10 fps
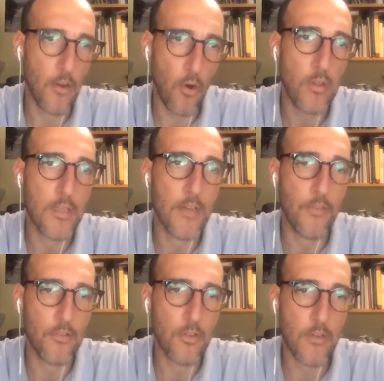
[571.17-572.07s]
holding a
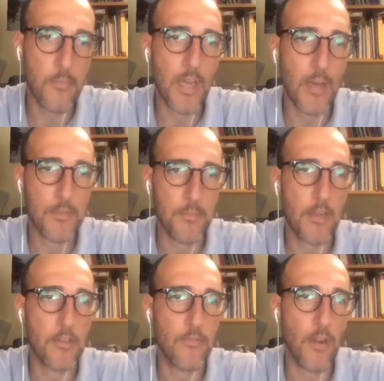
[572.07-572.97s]
photograph, becomes
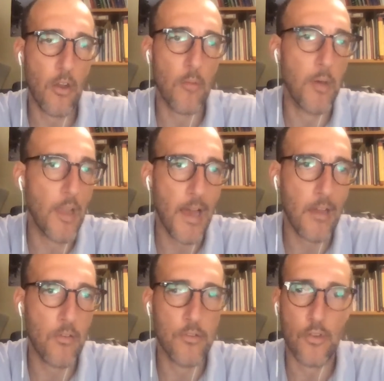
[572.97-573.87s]
part of a global
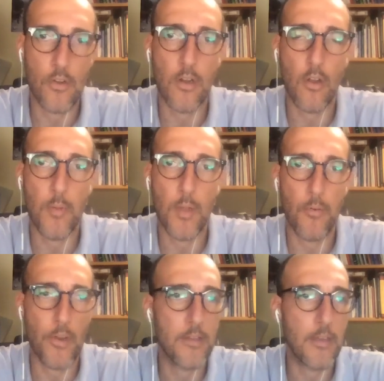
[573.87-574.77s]
language or a global
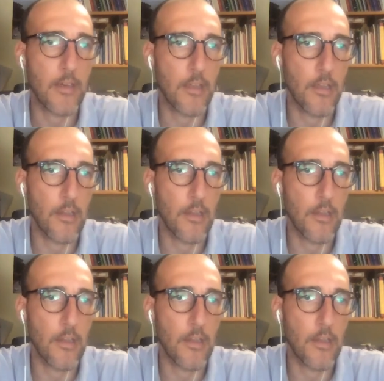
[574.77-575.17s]
political